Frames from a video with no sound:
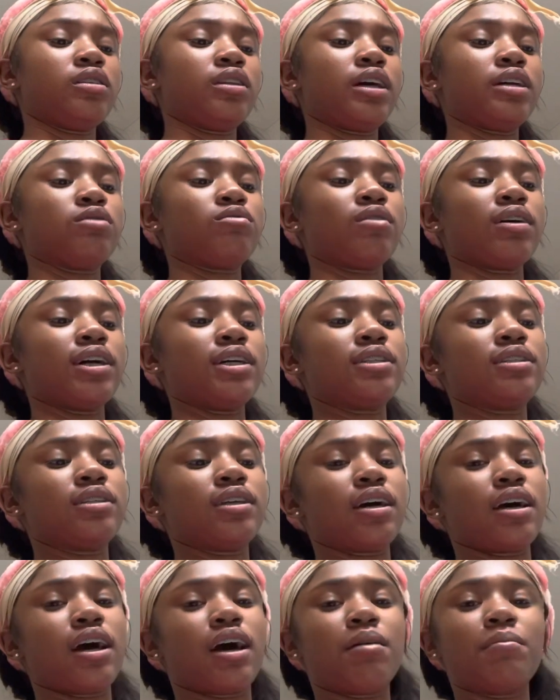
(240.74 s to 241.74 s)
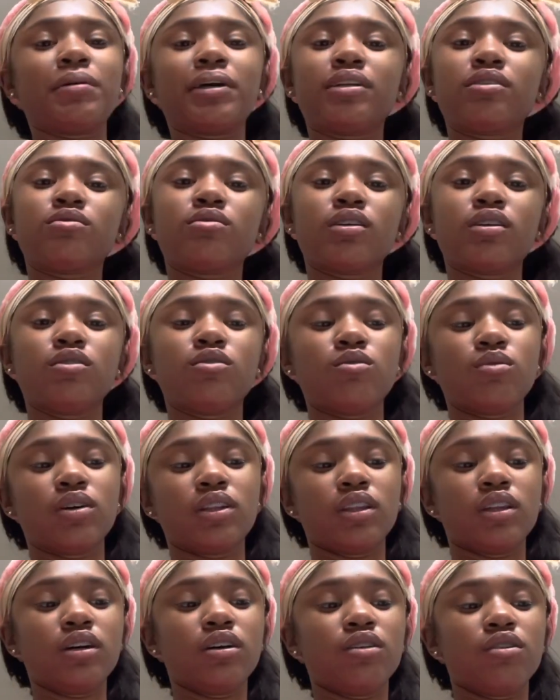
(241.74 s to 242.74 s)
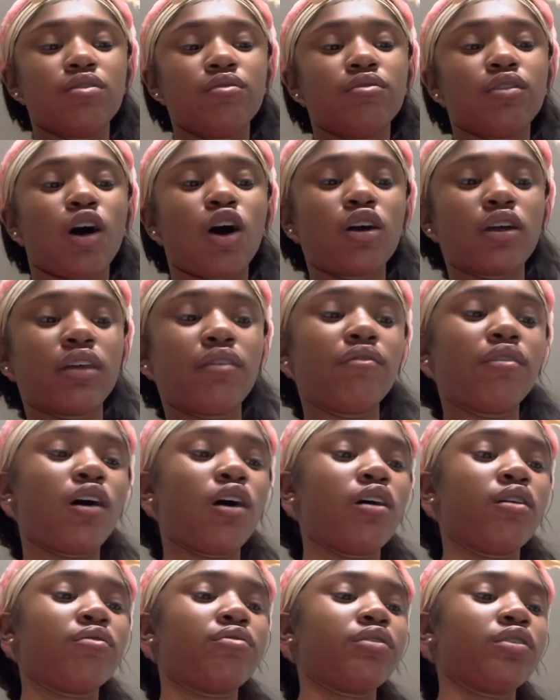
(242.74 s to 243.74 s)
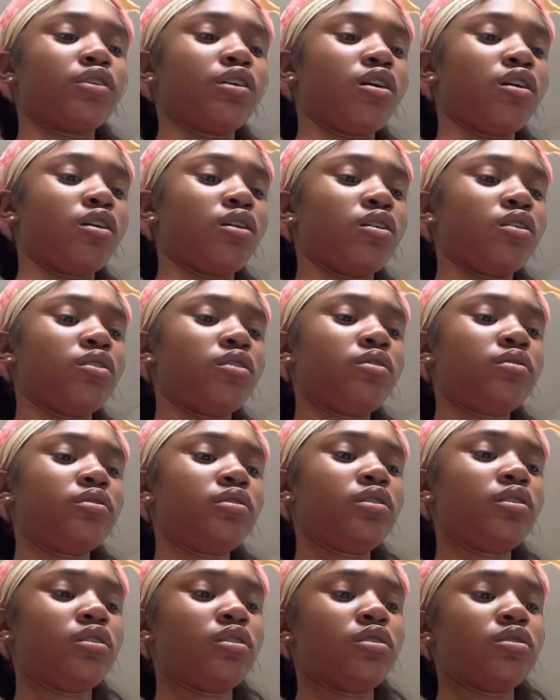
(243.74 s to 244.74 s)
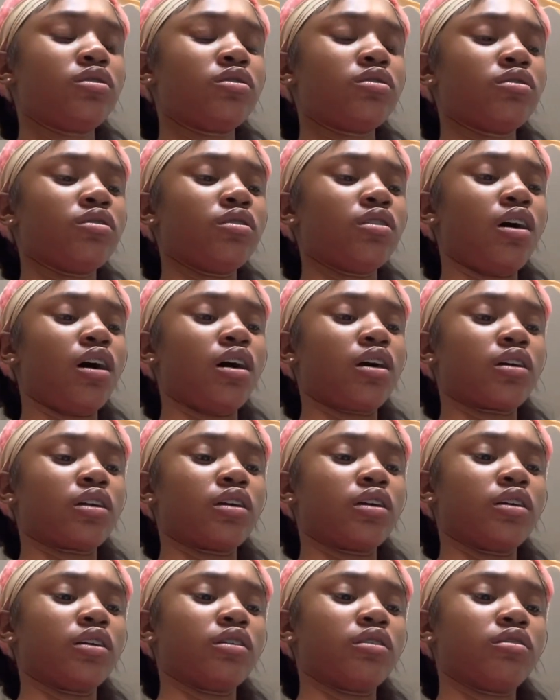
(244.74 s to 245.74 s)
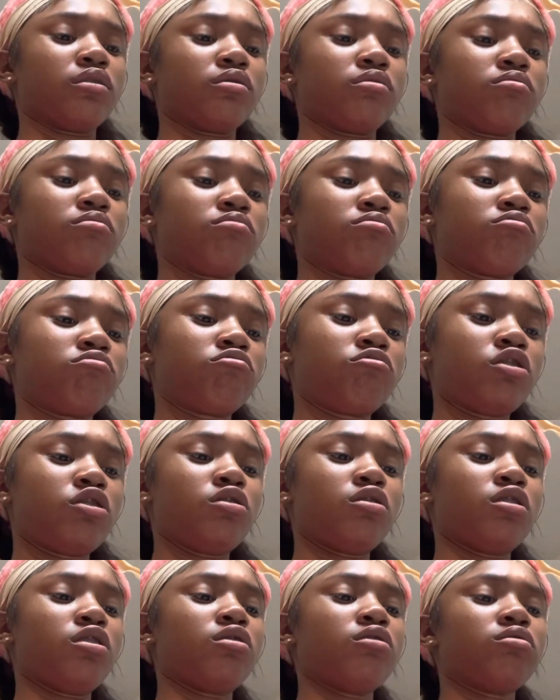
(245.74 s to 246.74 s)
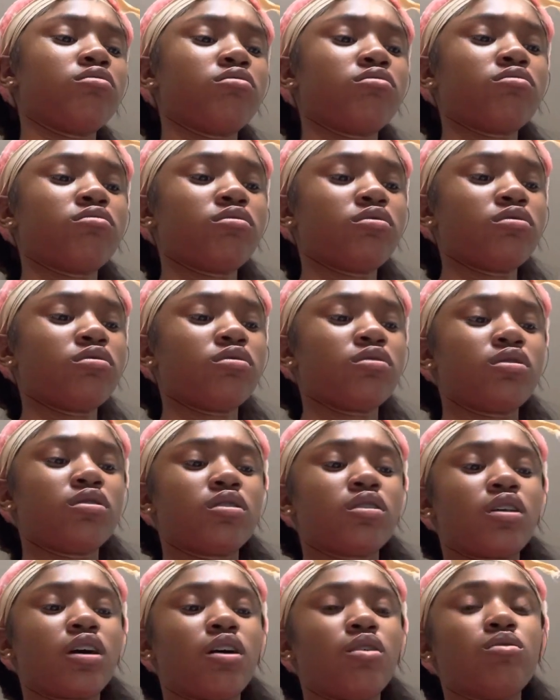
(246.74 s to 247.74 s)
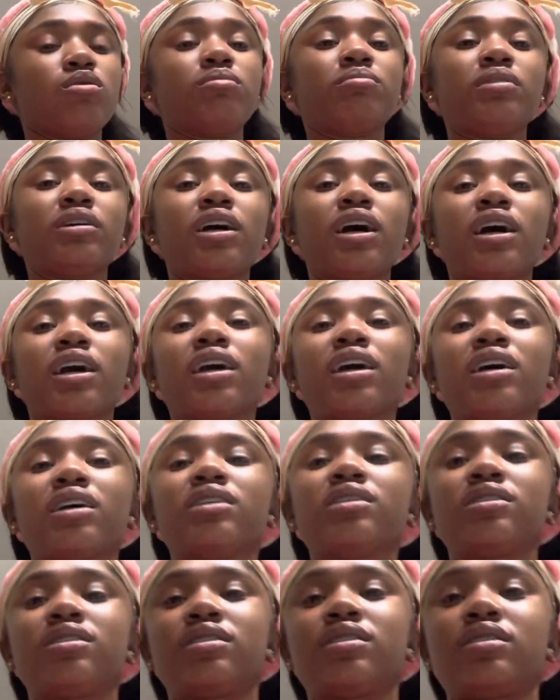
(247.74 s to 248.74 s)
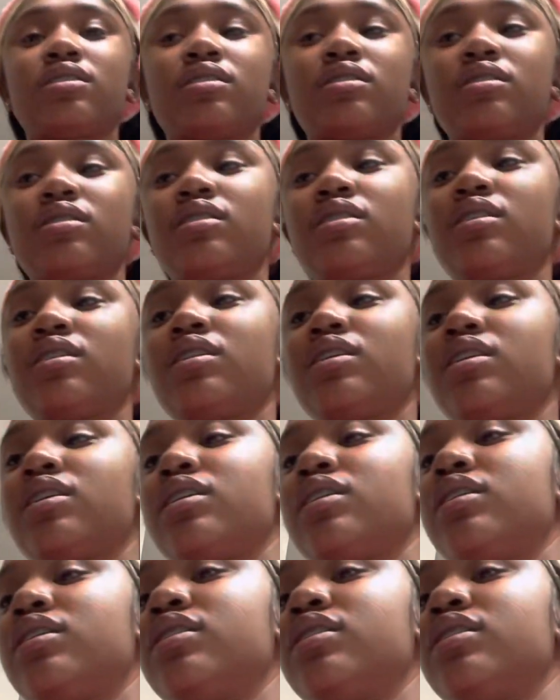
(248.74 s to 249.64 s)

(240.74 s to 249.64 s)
That's what I said. I might as well do a little vloggy vlog for y'all. So y'all can, you know, come with me, I guess.